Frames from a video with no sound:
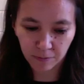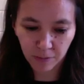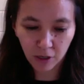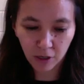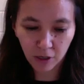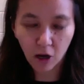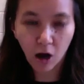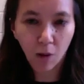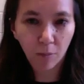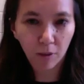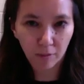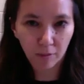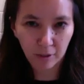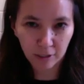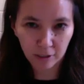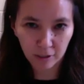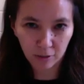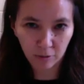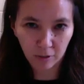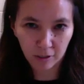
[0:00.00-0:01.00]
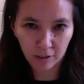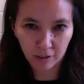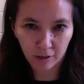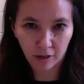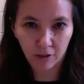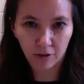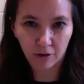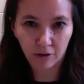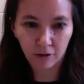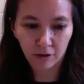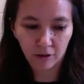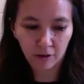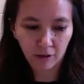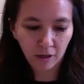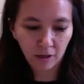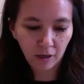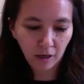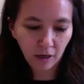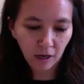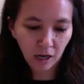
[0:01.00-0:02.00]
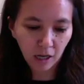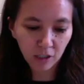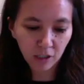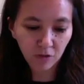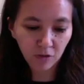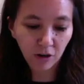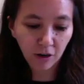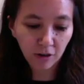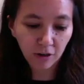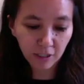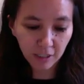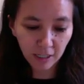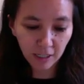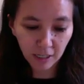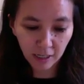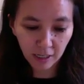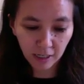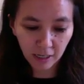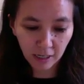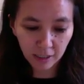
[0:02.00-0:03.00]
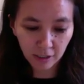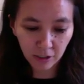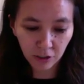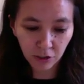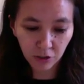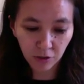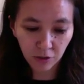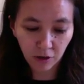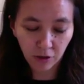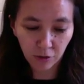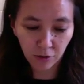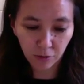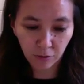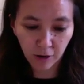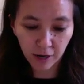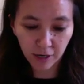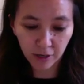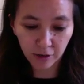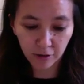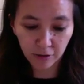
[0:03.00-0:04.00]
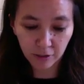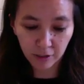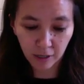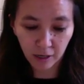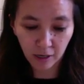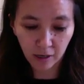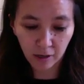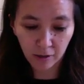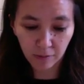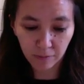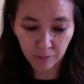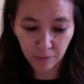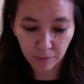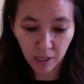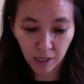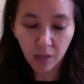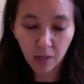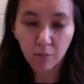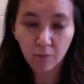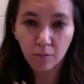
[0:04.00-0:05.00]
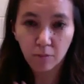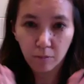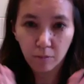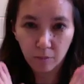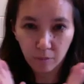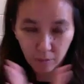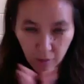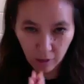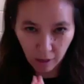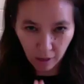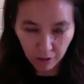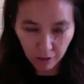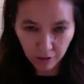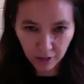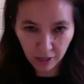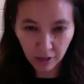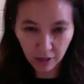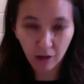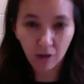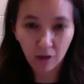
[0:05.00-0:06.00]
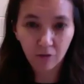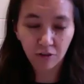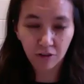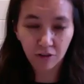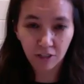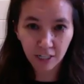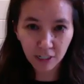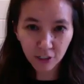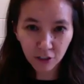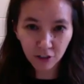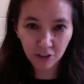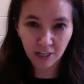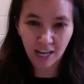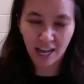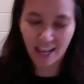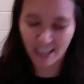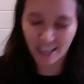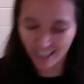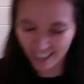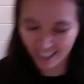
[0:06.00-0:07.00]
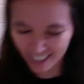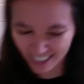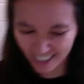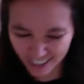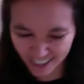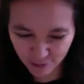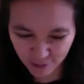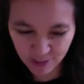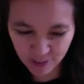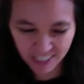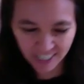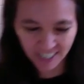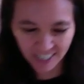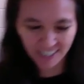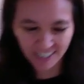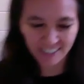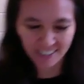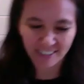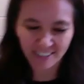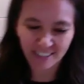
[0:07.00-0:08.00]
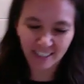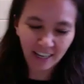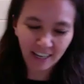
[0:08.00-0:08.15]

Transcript: complemented one another. As far as staying connected to other writers, I thank God for the internet because